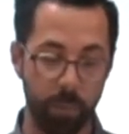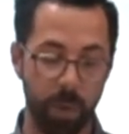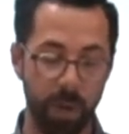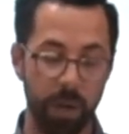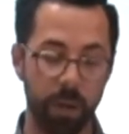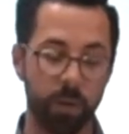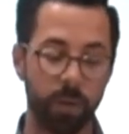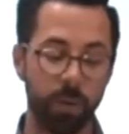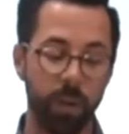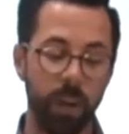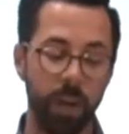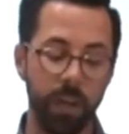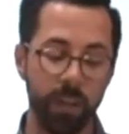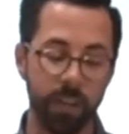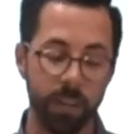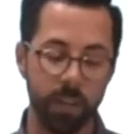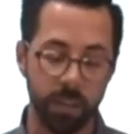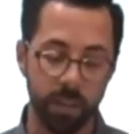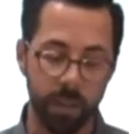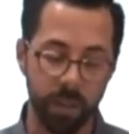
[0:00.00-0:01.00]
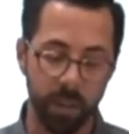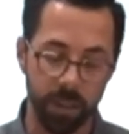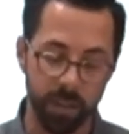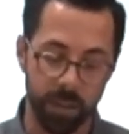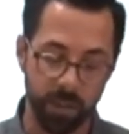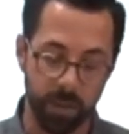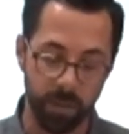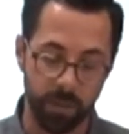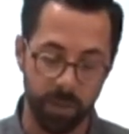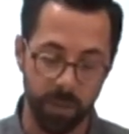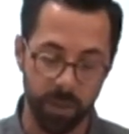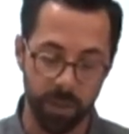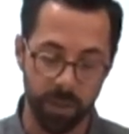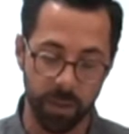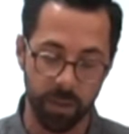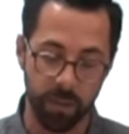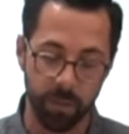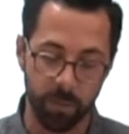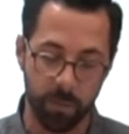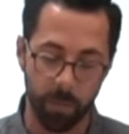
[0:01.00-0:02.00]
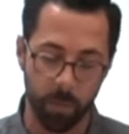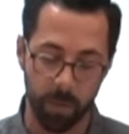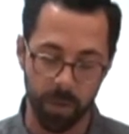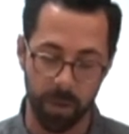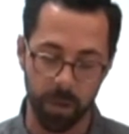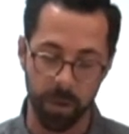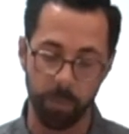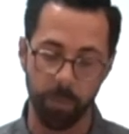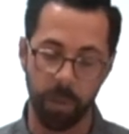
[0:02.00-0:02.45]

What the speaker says: my grace is sufficient for you.